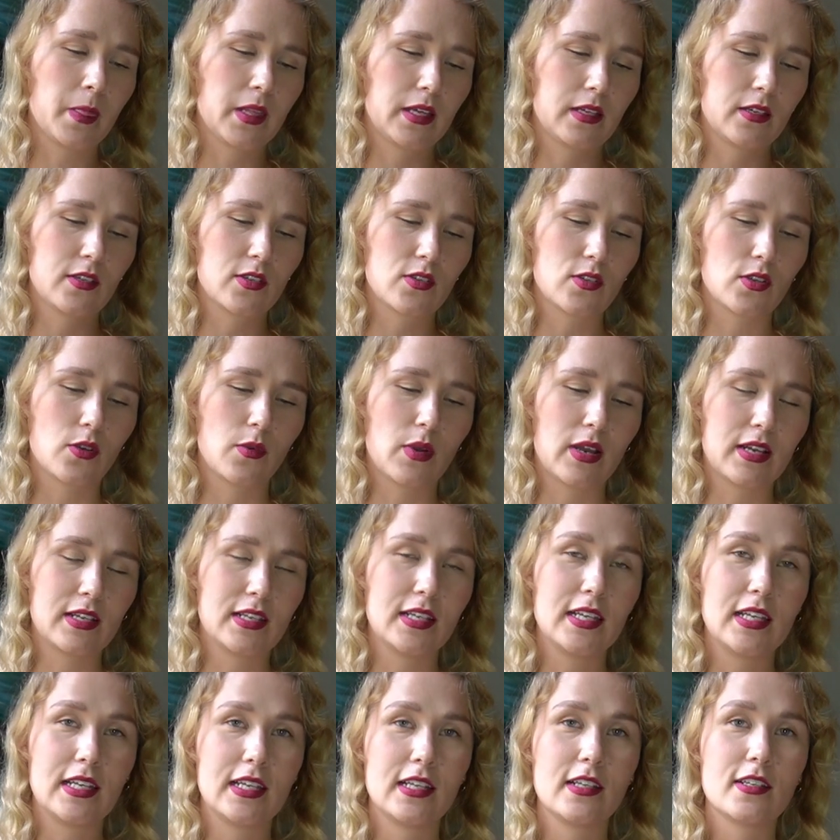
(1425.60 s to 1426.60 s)
and so I
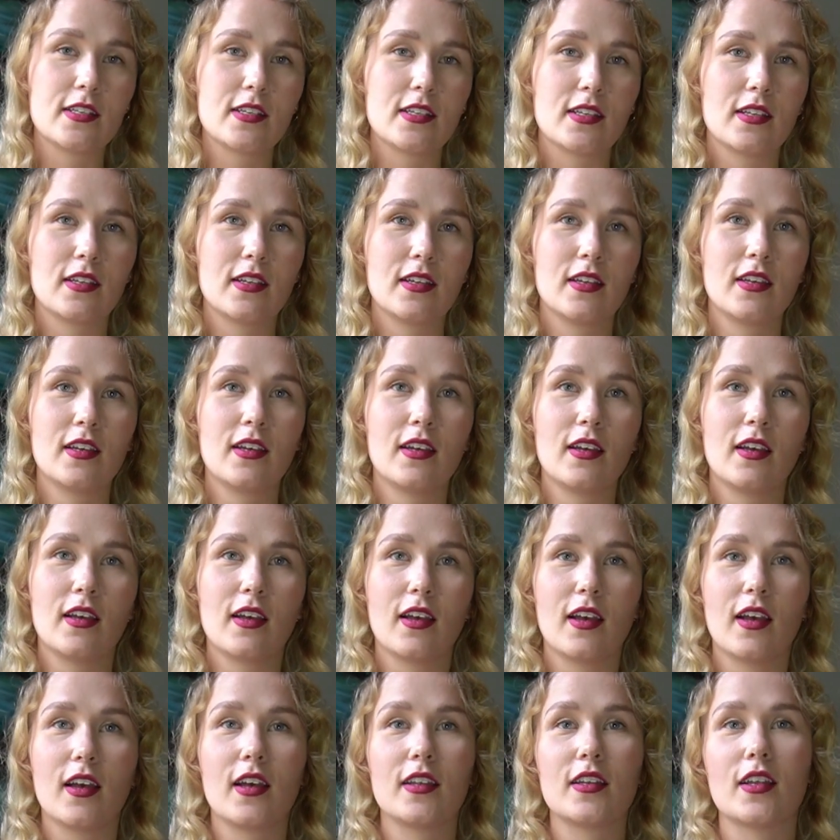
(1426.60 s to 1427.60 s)
need
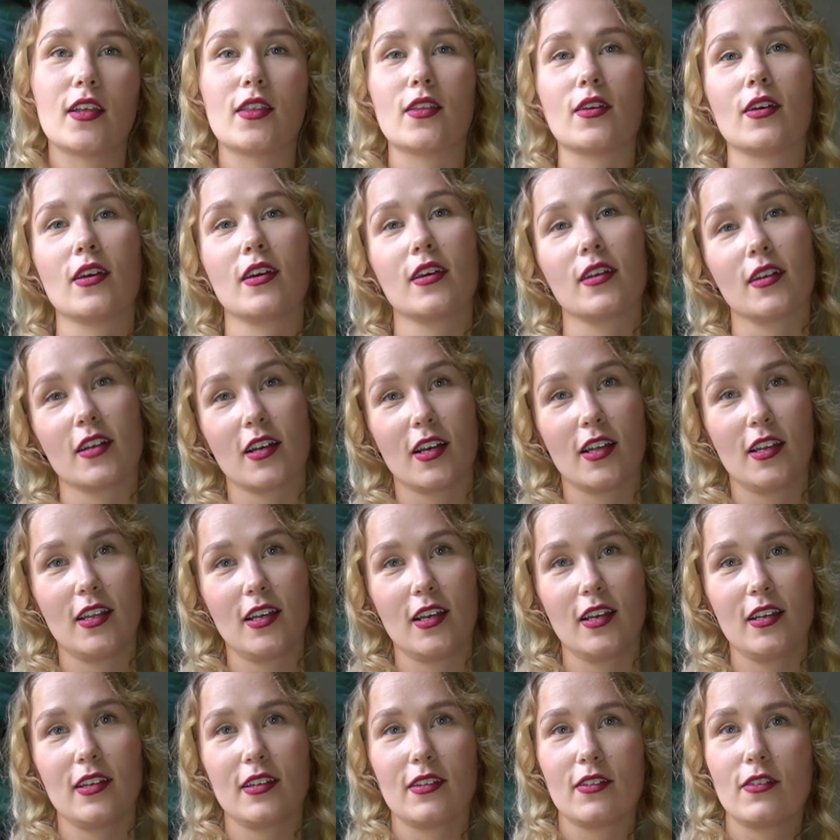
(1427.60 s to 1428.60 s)
another
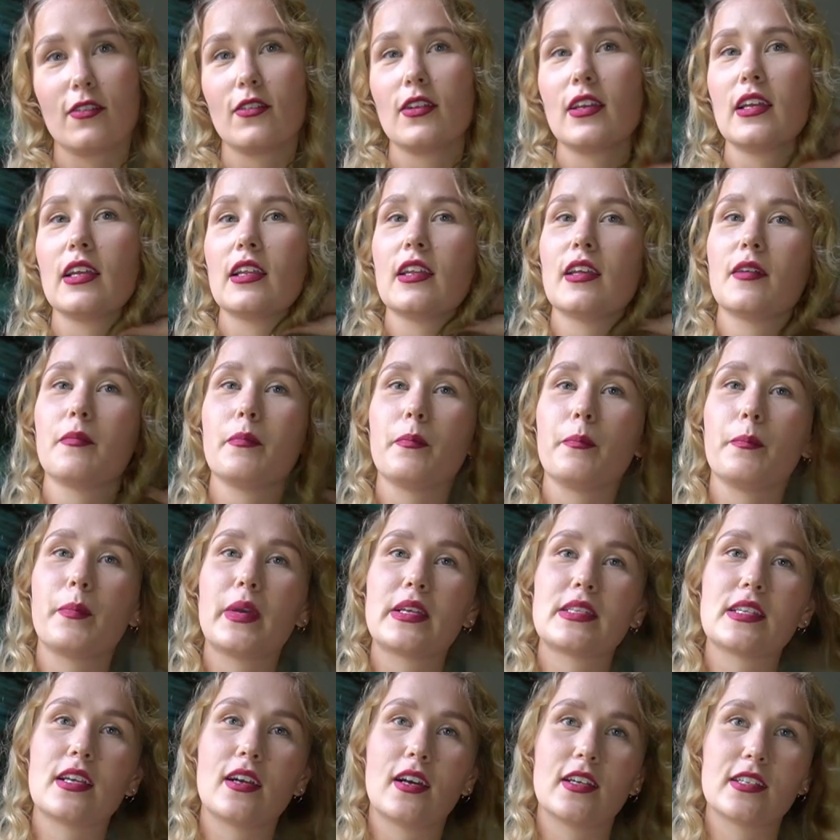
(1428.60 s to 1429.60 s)
colour in a
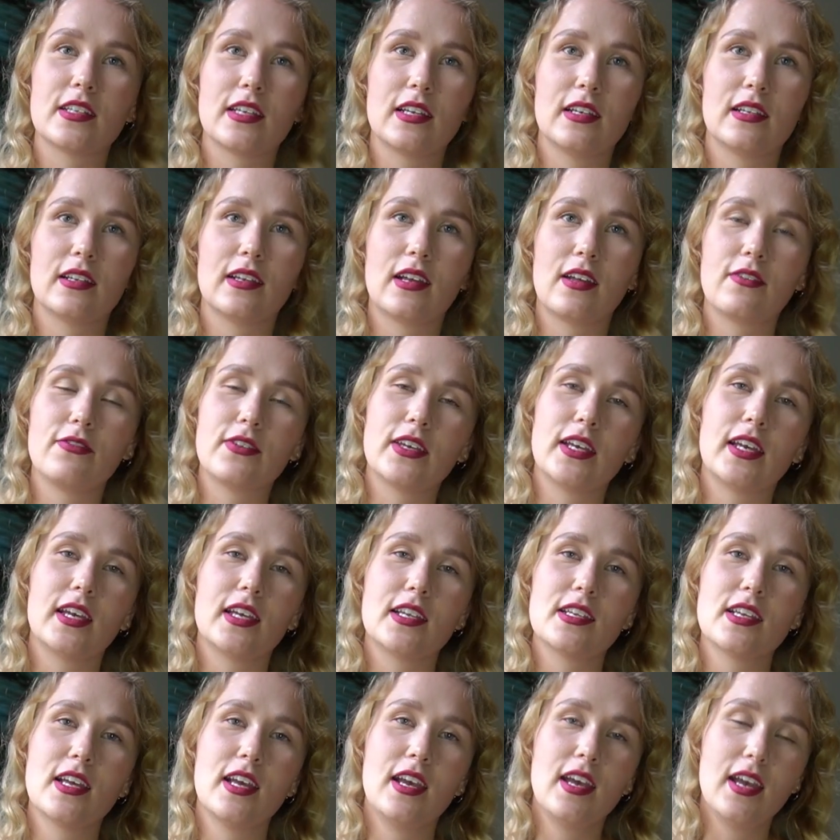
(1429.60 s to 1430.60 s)
basic cardigan, and I
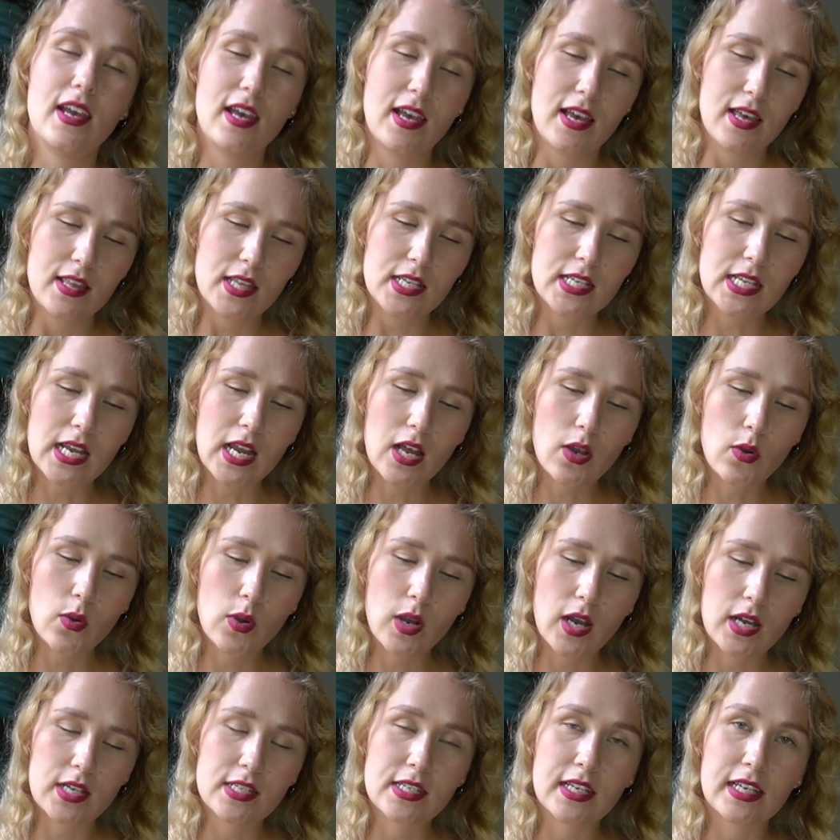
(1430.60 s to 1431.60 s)
figured the Delacour
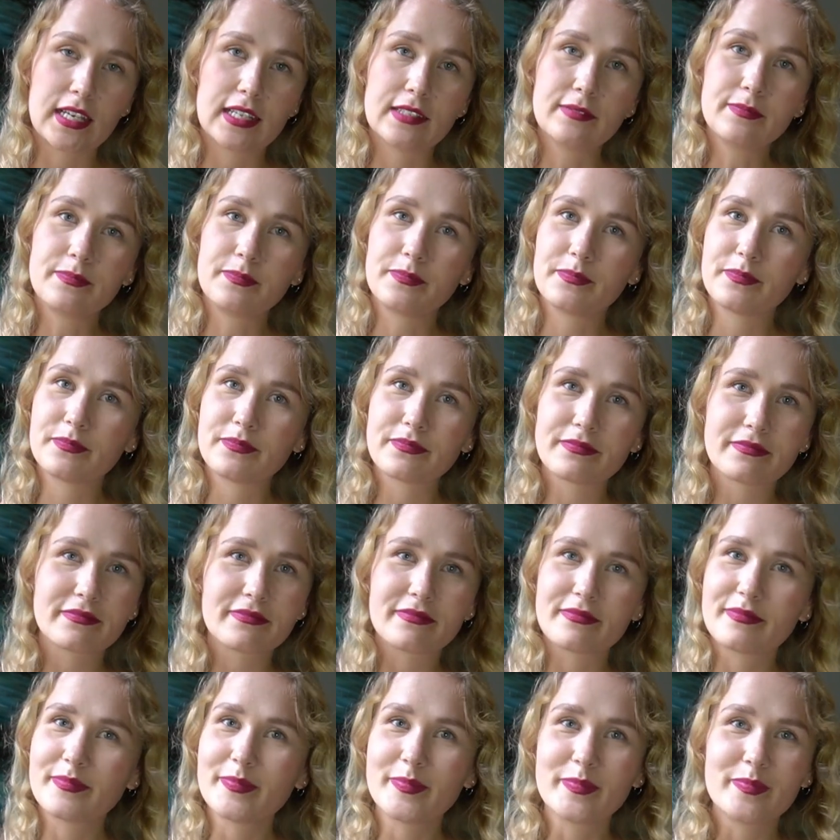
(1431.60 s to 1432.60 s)
cardigan
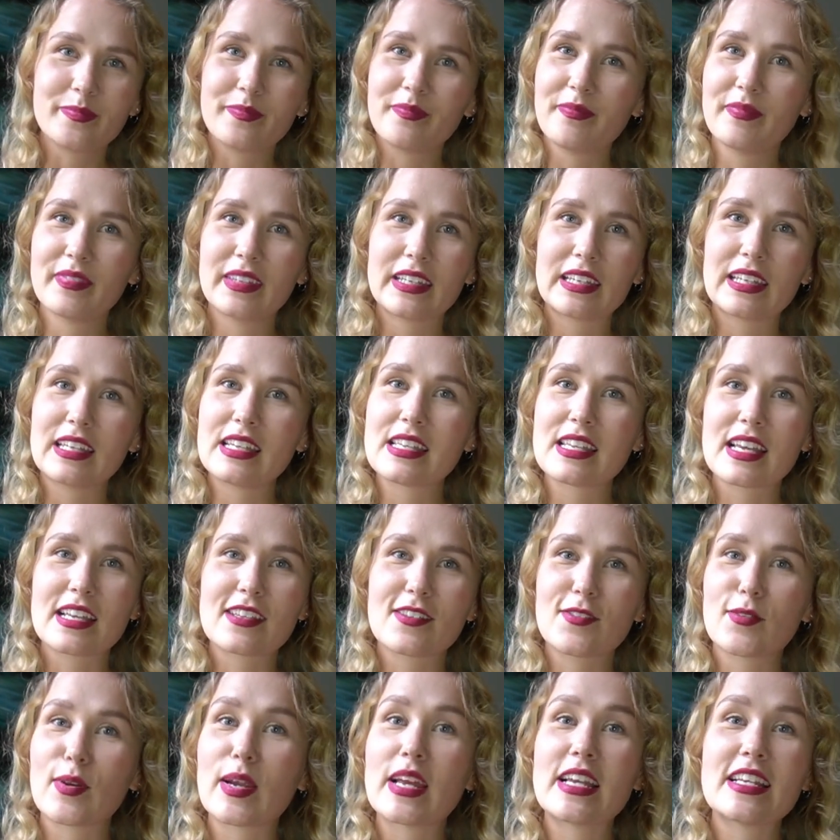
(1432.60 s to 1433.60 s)
is as
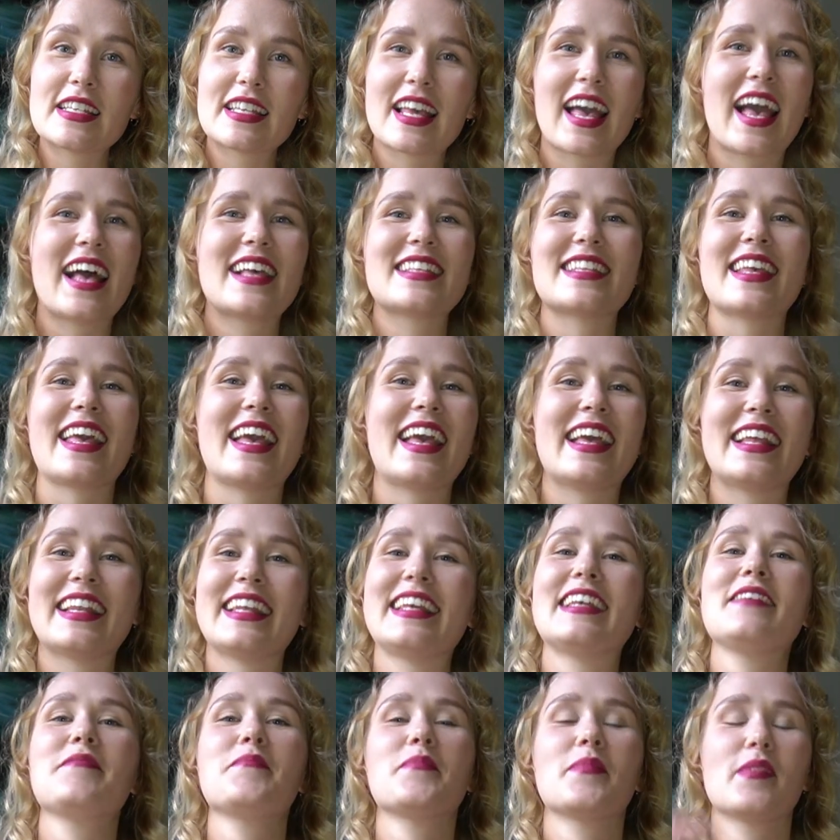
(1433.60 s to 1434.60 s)
great as
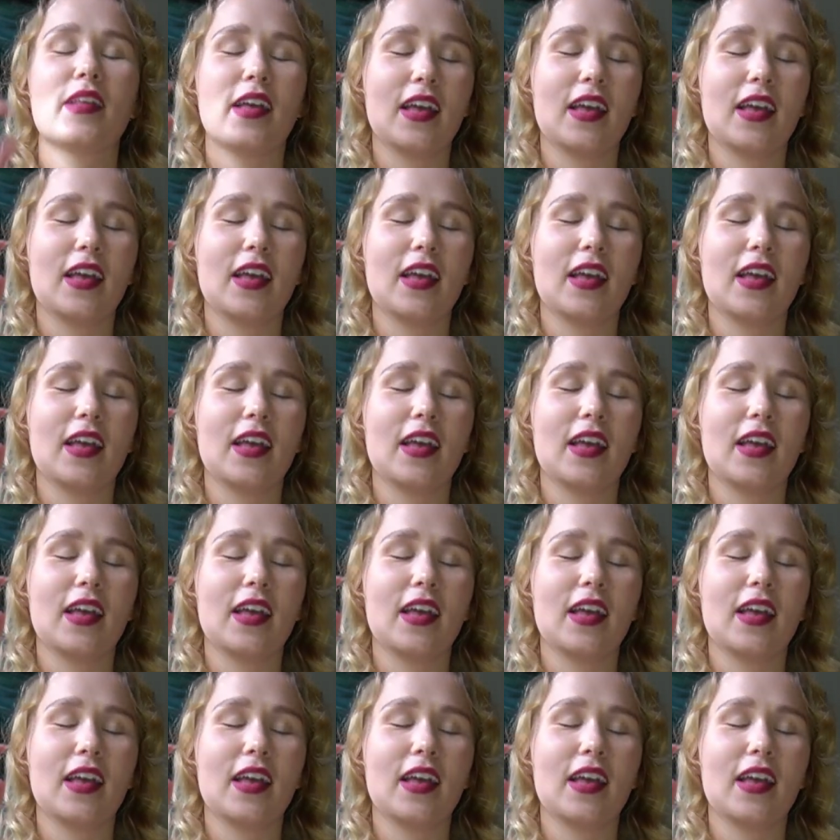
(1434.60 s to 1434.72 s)
any.